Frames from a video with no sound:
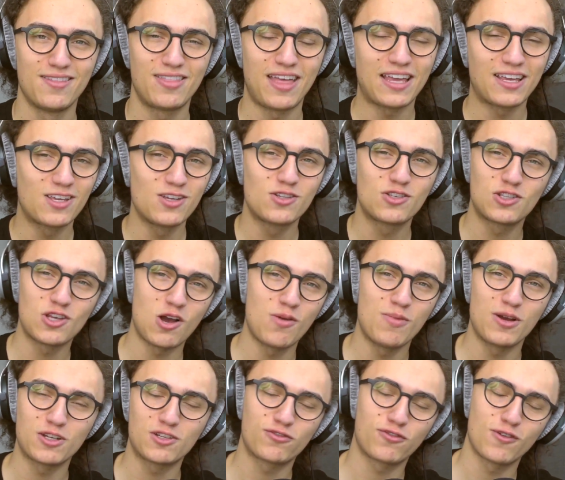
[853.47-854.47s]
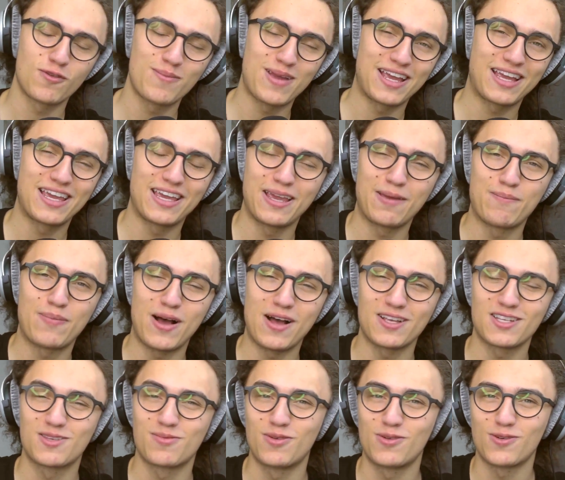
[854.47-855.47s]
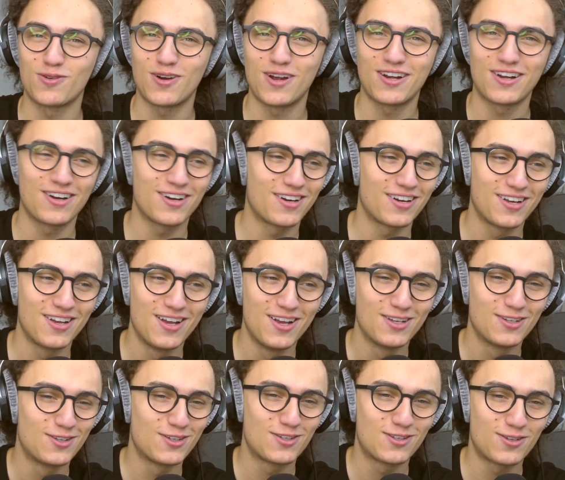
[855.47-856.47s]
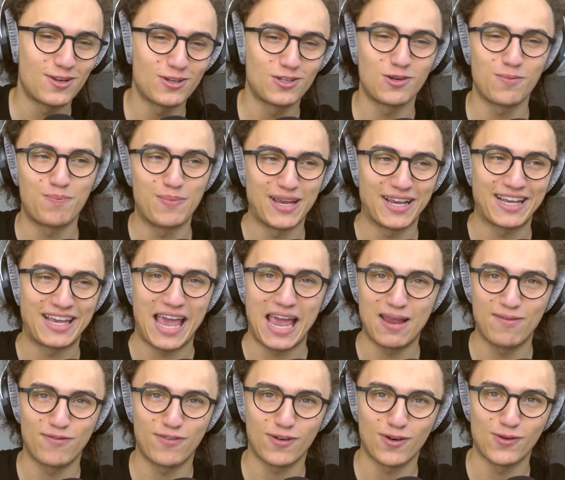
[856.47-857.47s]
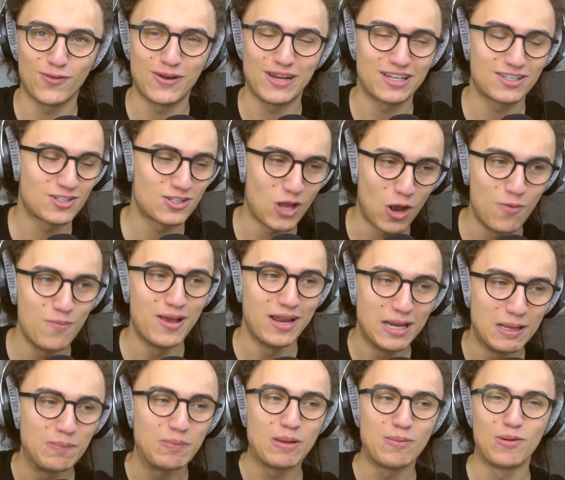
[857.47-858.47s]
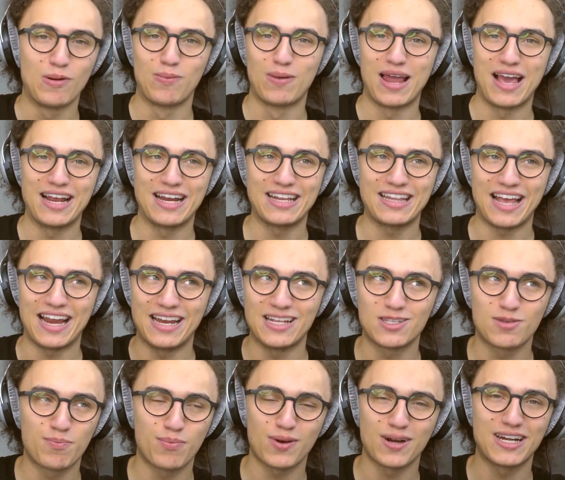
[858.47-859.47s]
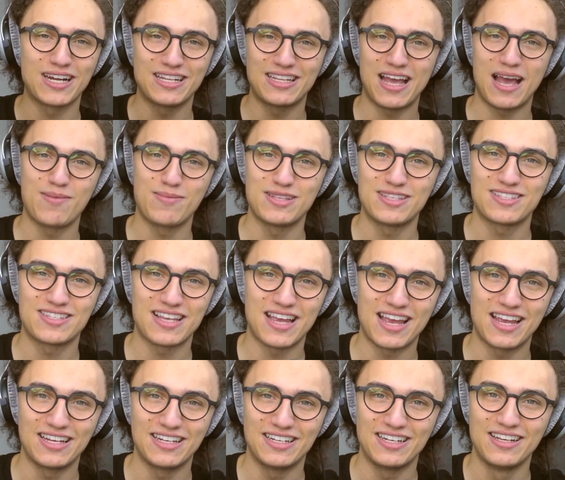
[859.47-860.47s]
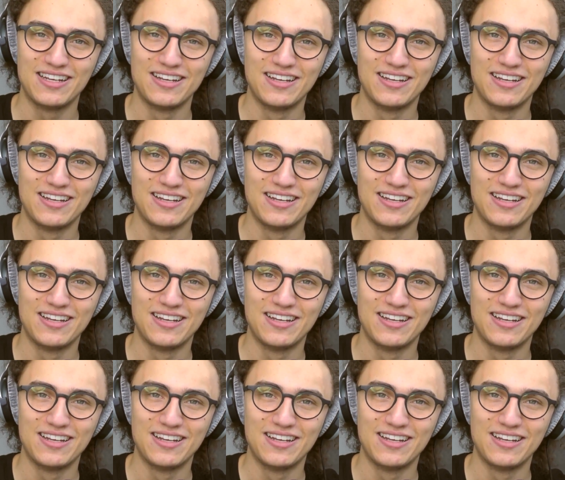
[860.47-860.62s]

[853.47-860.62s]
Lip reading: Thank you so much for making Impossible Runner just such a big game for a week. So many people played it, and it's pretty damn insane.